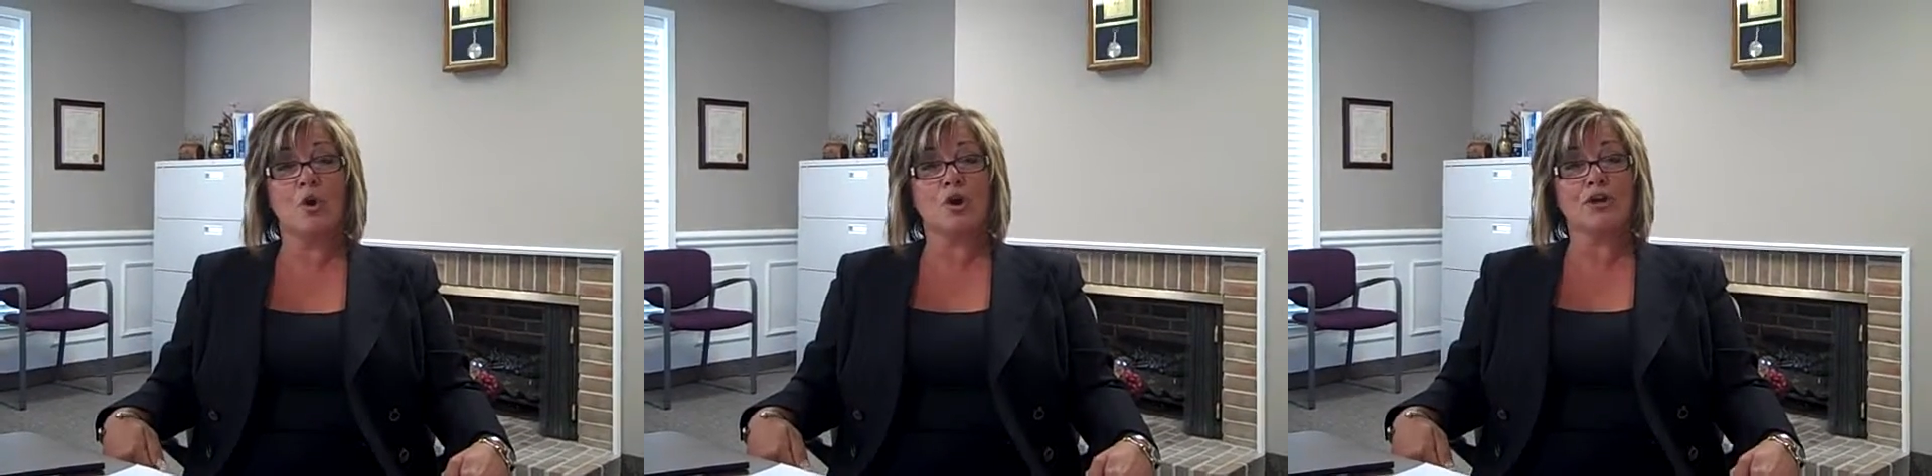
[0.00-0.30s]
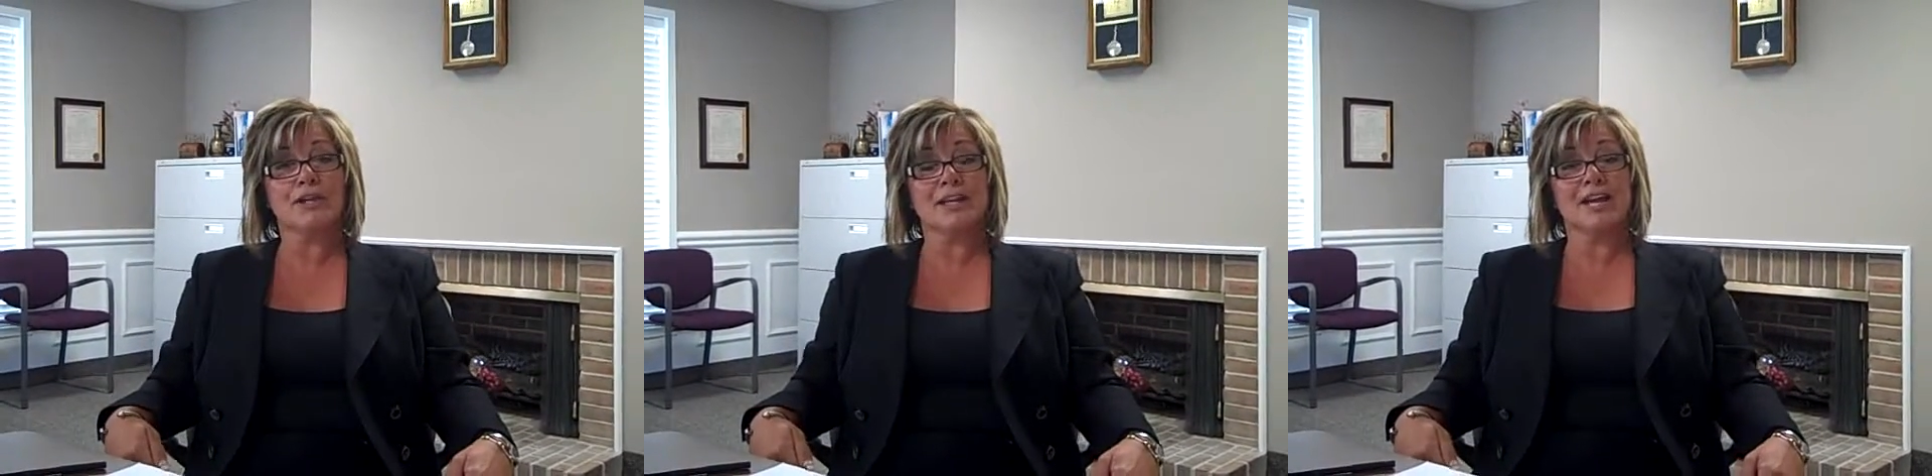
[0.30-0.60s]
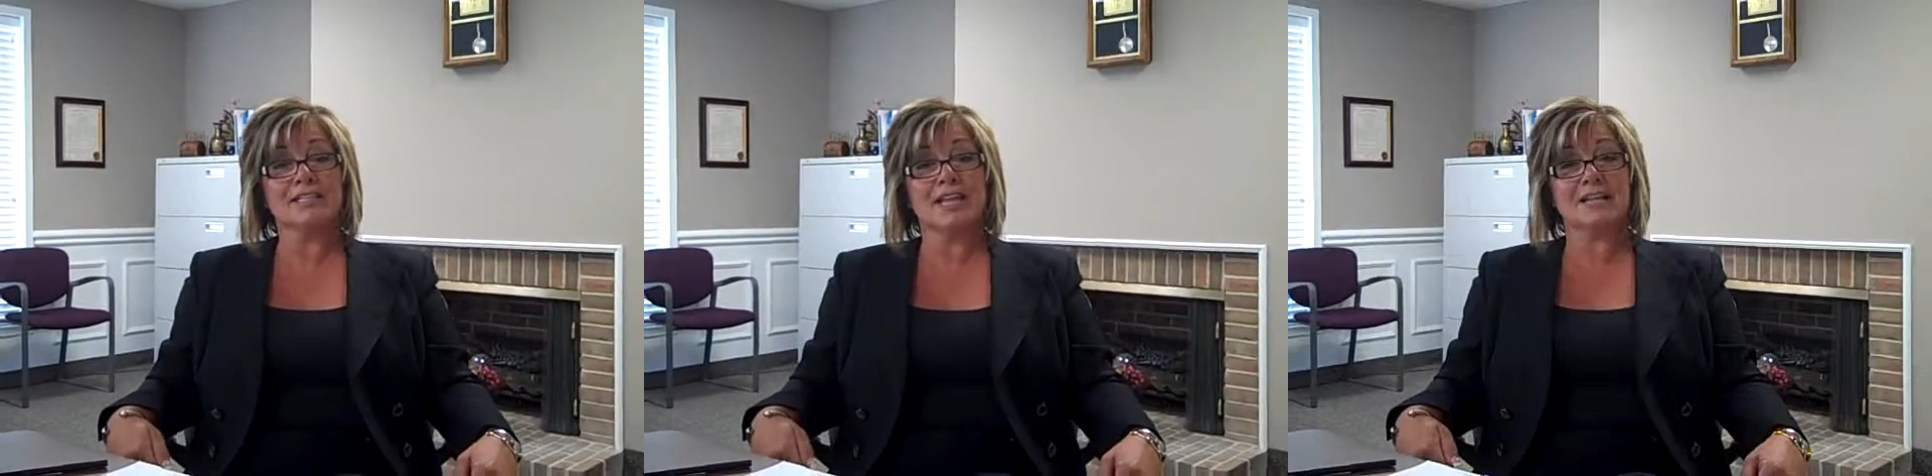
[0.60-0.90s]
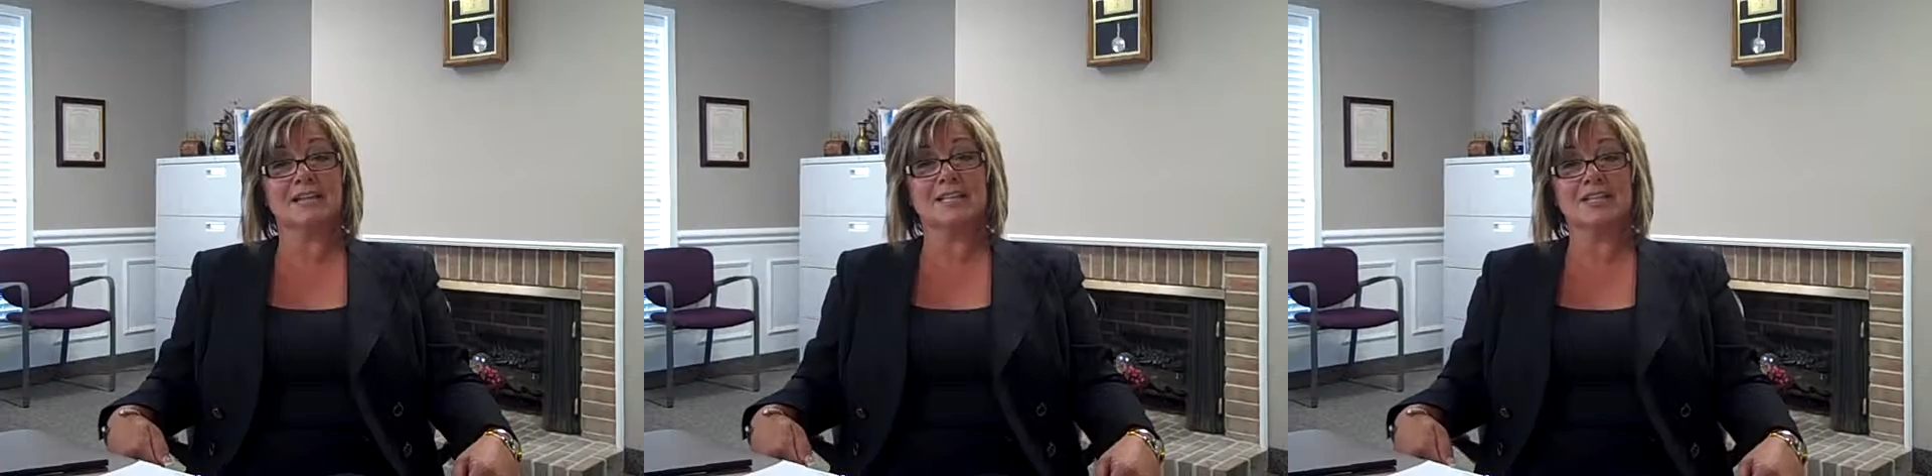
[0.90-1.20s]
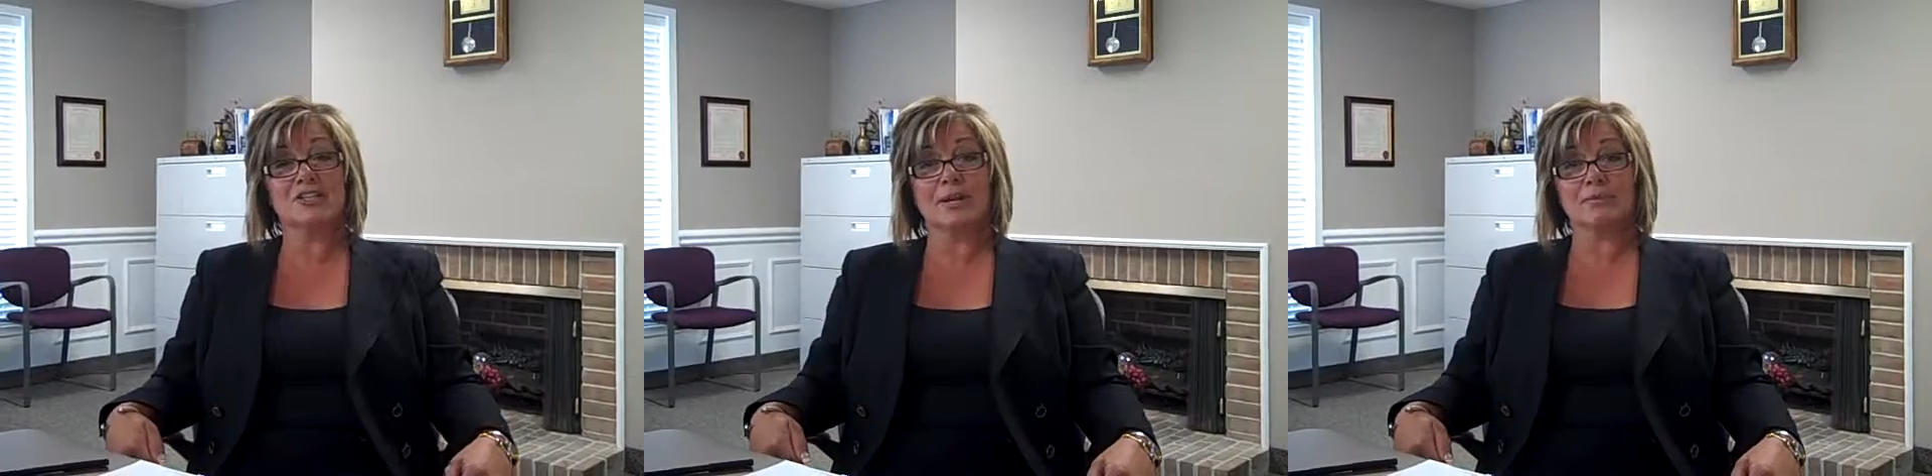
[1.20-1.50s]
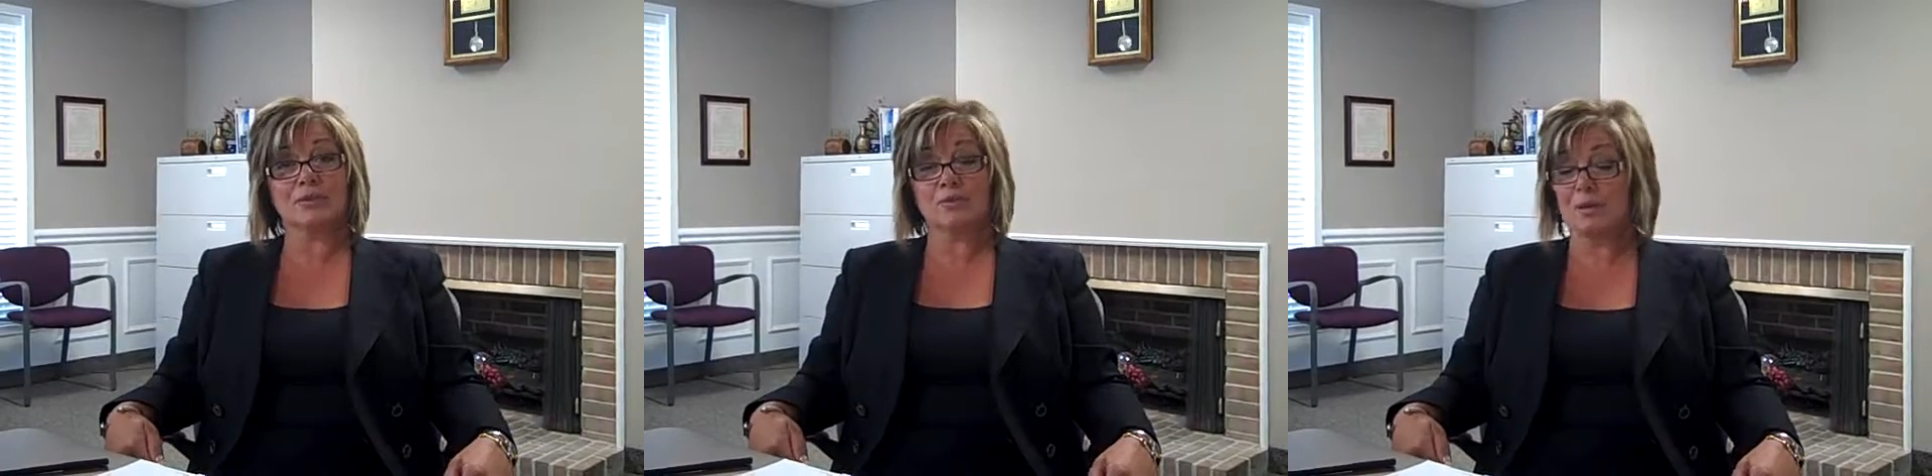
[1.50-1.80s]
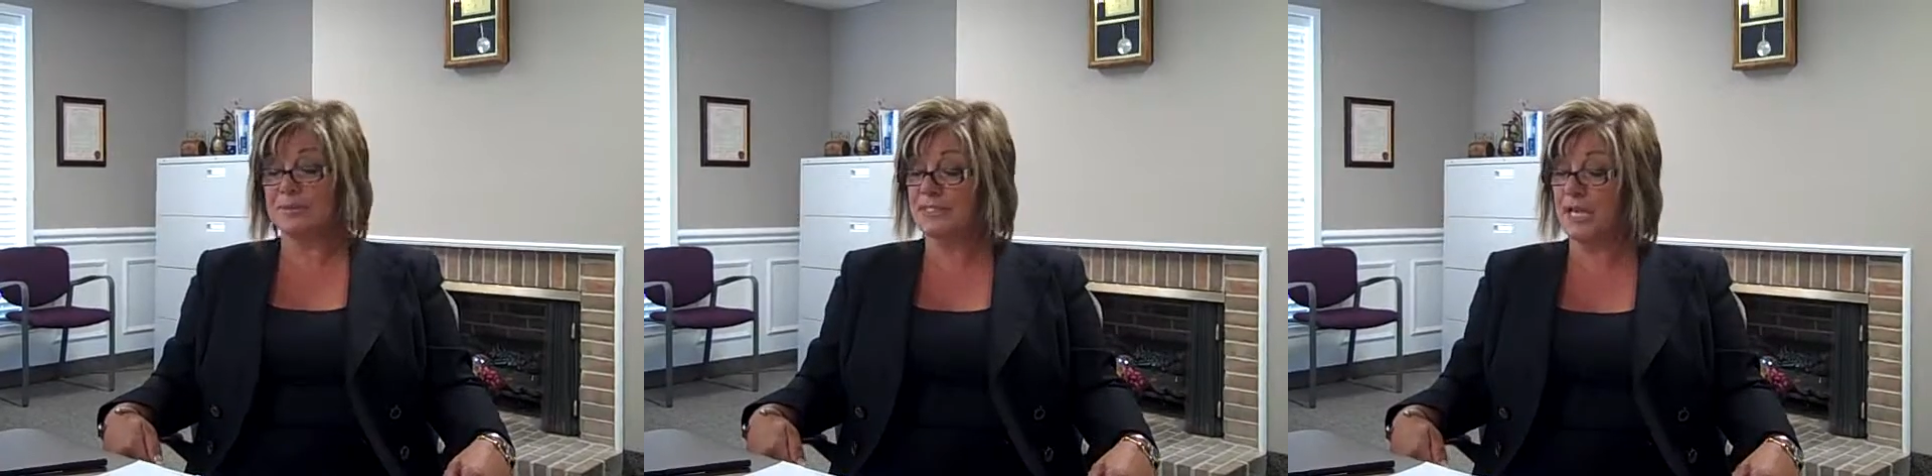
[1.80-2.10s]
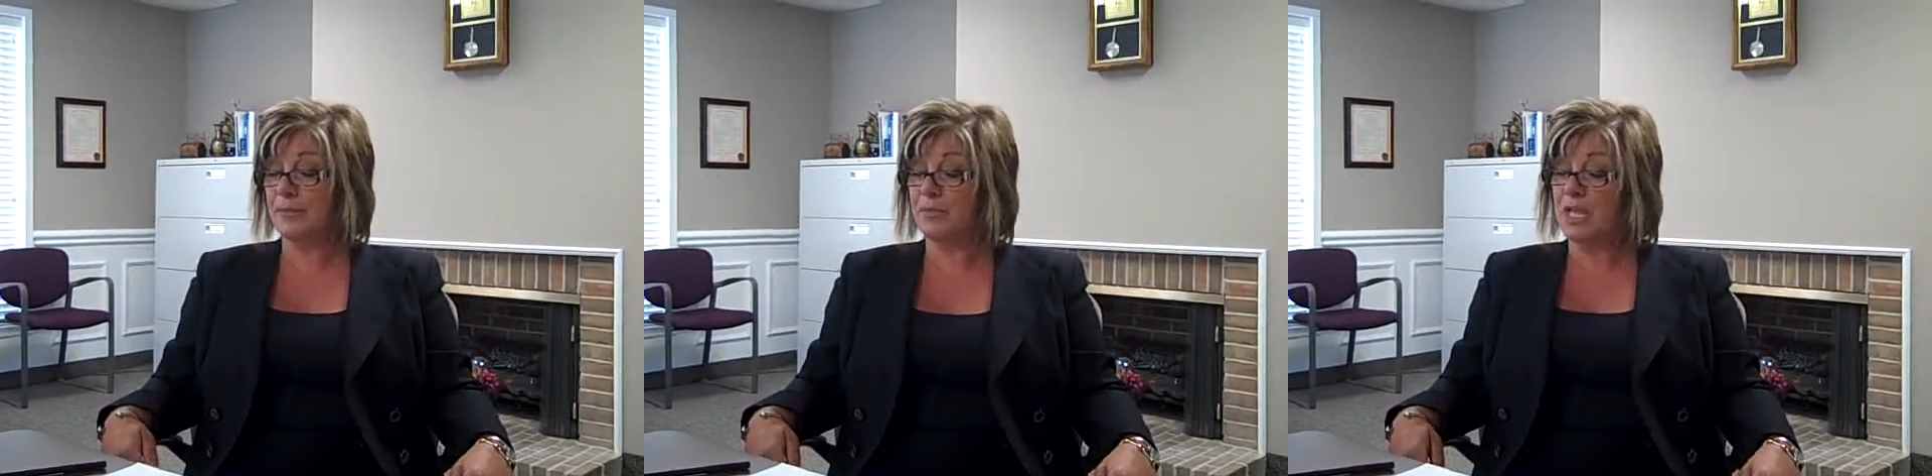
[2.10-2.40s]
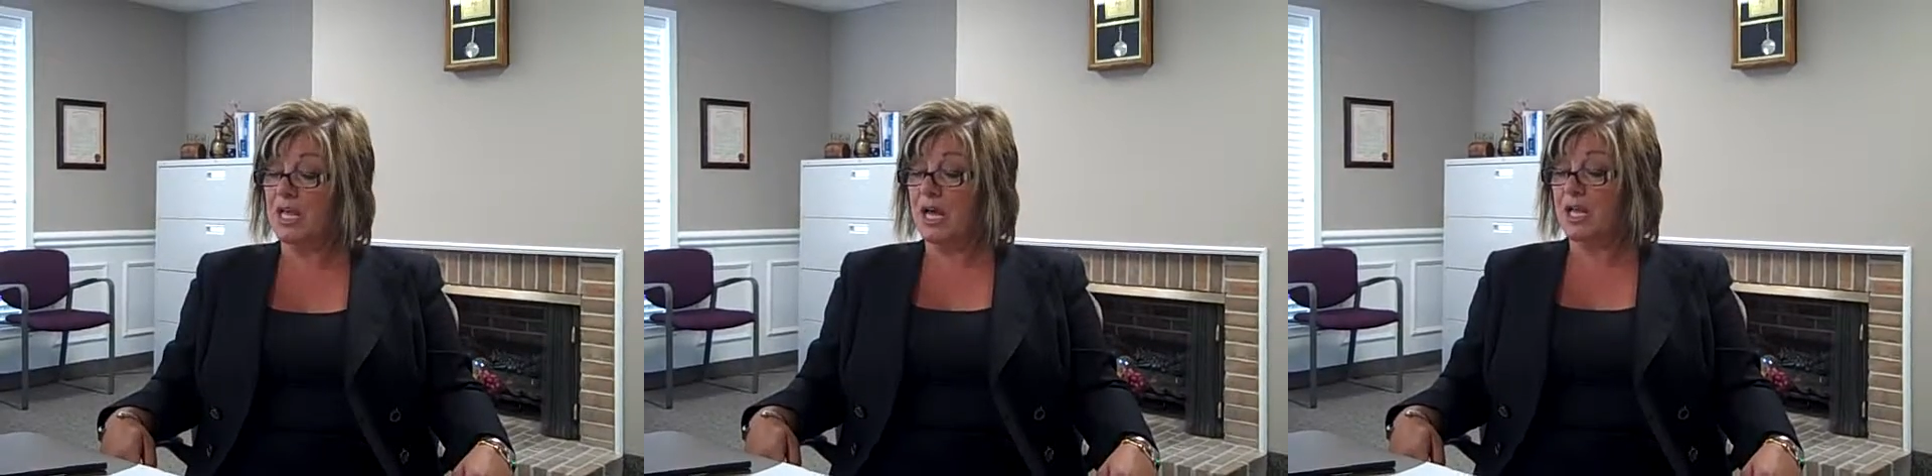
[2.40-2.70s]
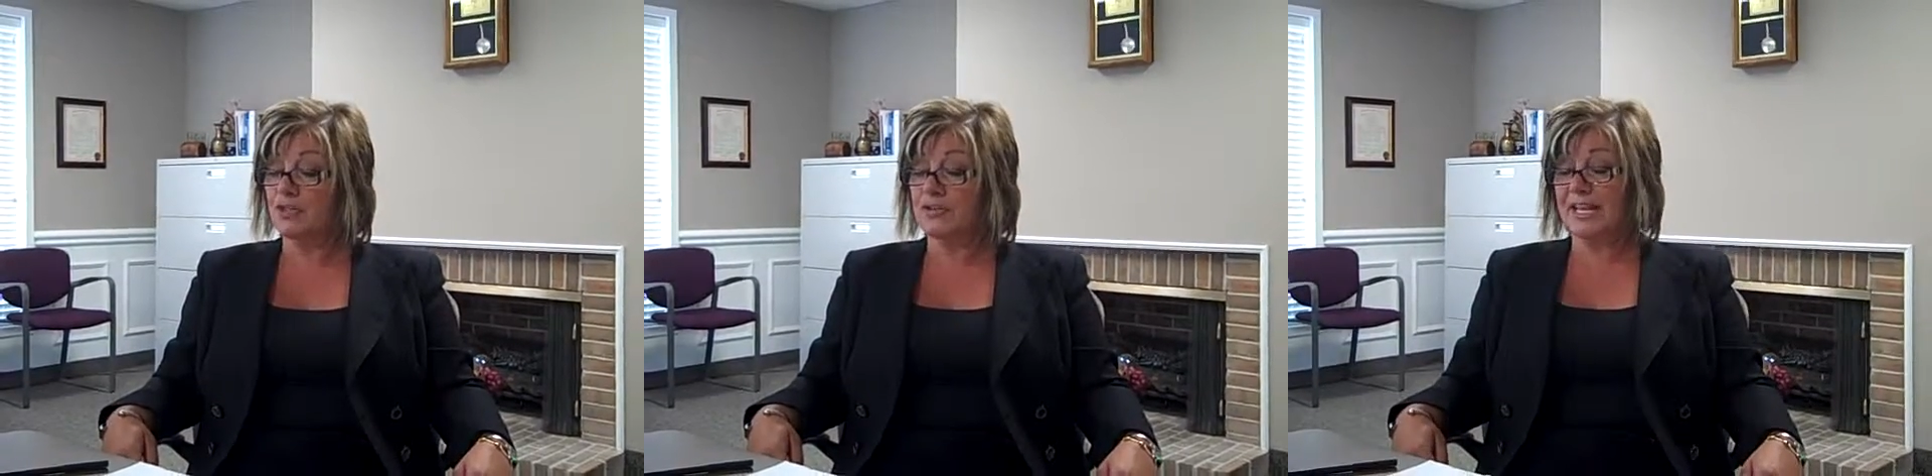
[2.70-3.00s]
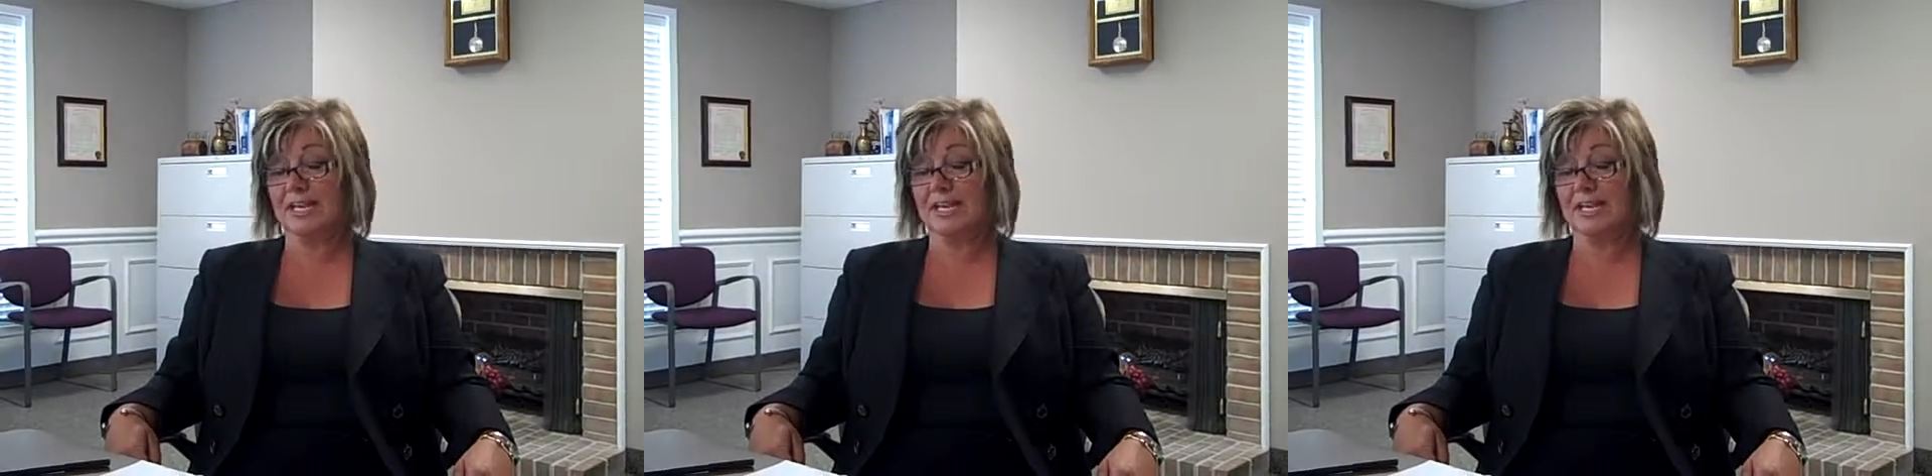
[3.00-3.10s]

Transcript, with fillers: or you can contact the Chamber's website under the